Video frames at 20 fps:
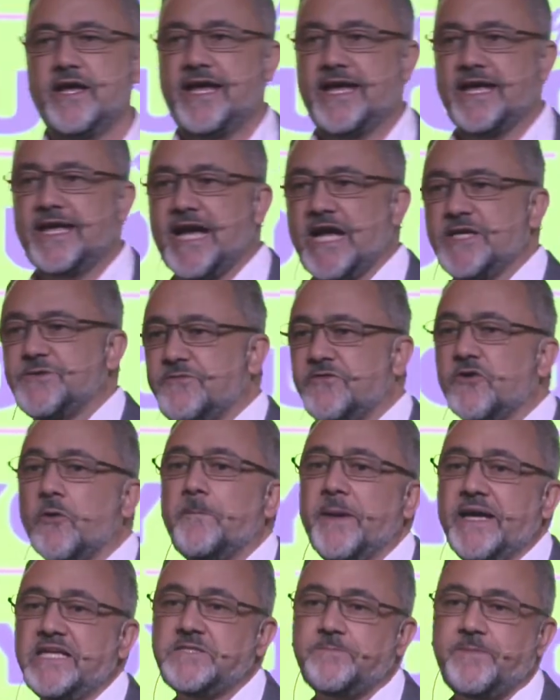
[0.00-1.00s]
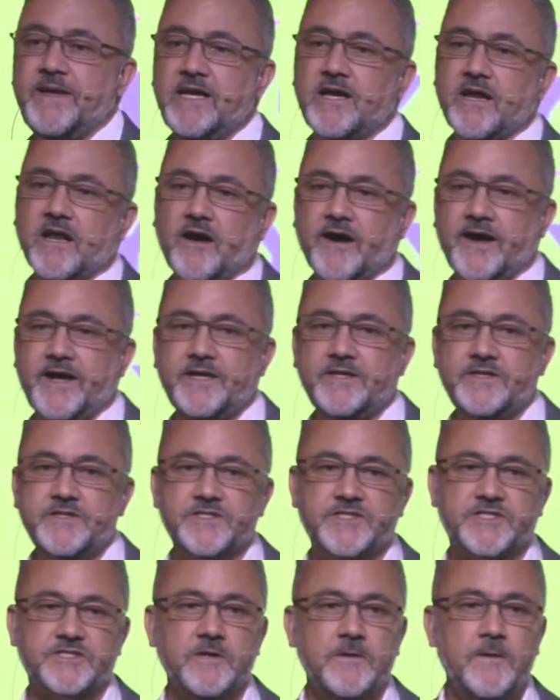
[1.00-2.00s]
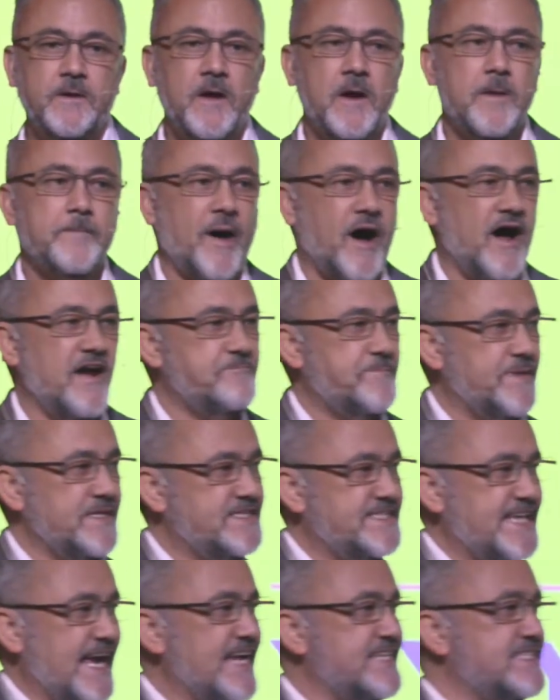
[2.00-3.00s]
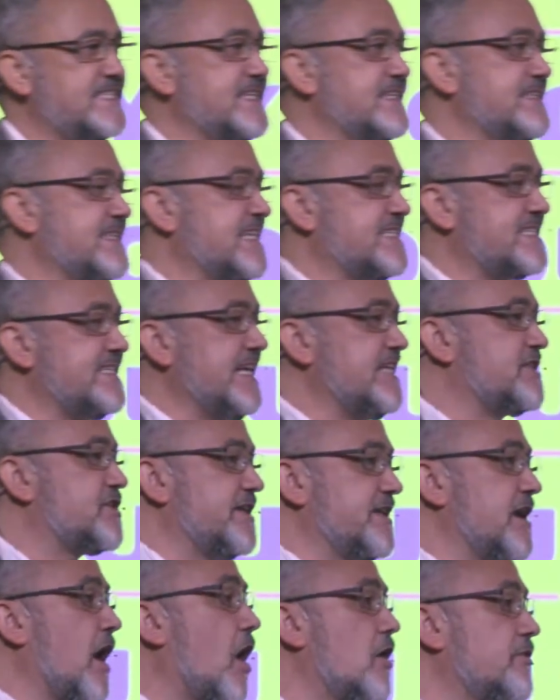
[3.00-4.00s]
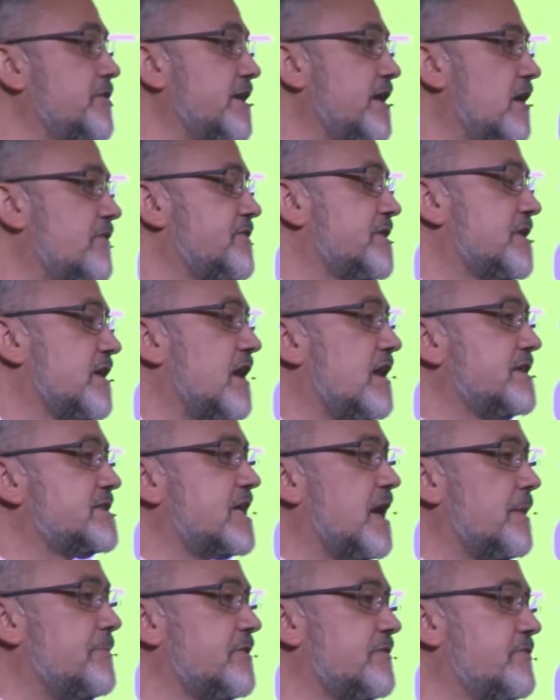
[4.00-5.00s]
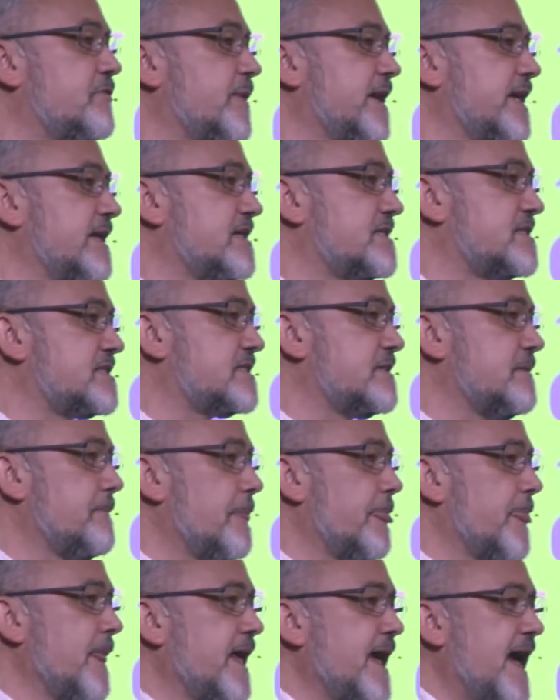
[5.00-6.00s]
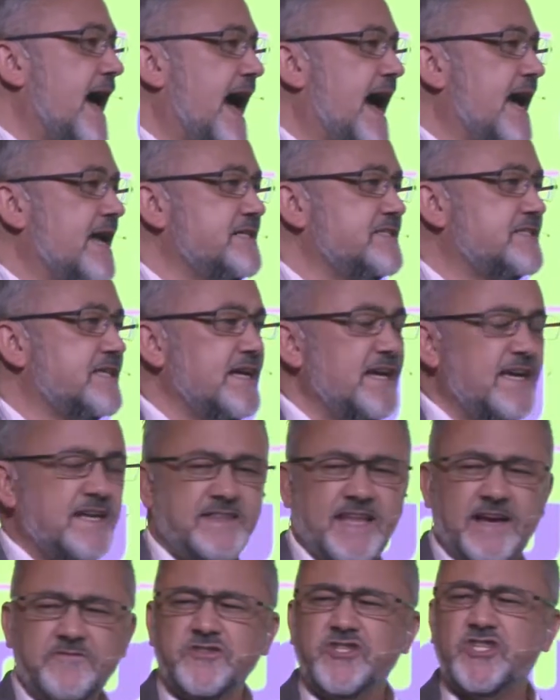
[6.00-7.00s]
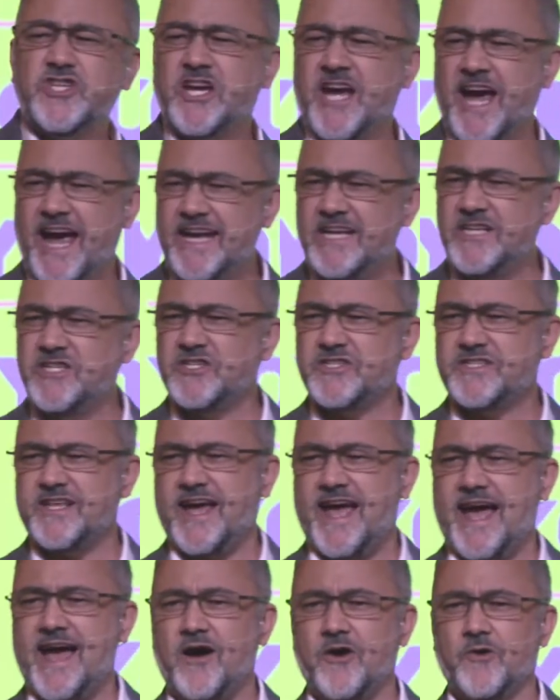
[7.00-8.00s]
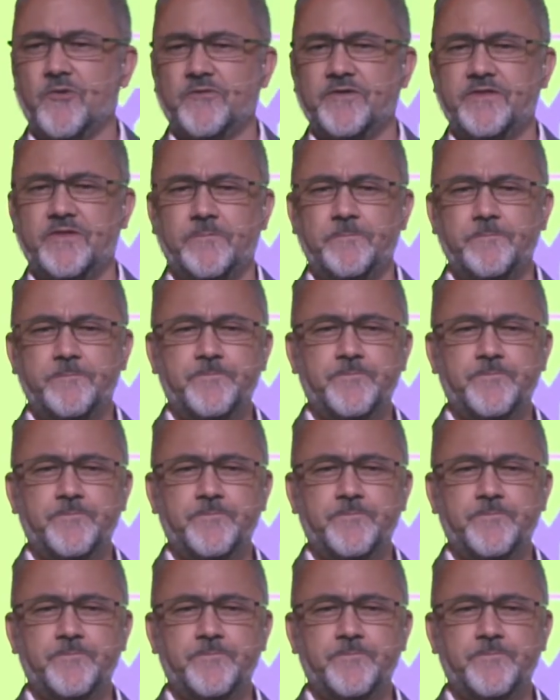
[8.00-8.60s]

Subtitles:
engage with your B2B clients, but I've been testing this literally only over the last couple of weeks. And they've changed their algorithm.